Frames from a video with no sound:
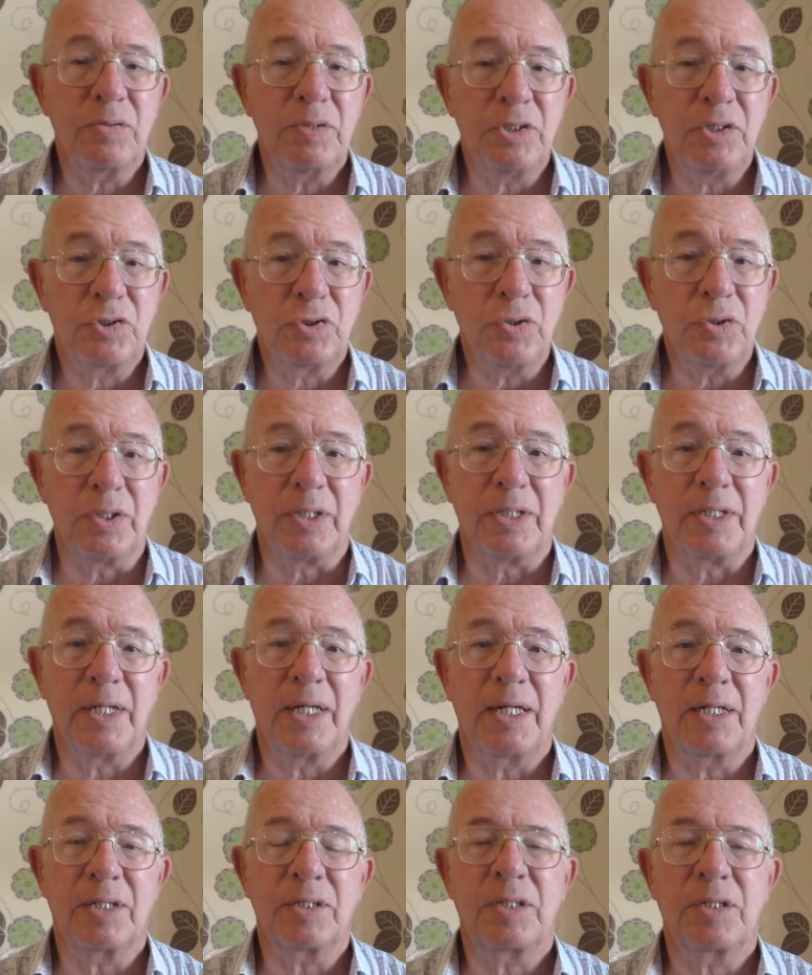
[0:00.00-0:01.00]
to enjoy
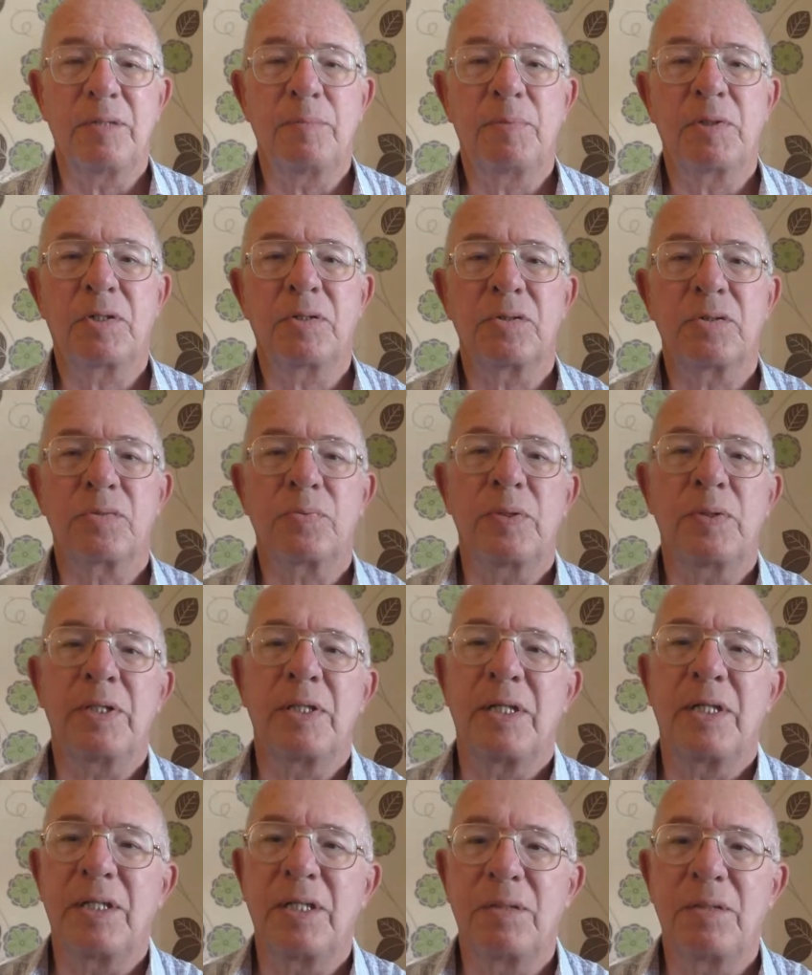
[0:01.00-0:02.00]
it actually, because one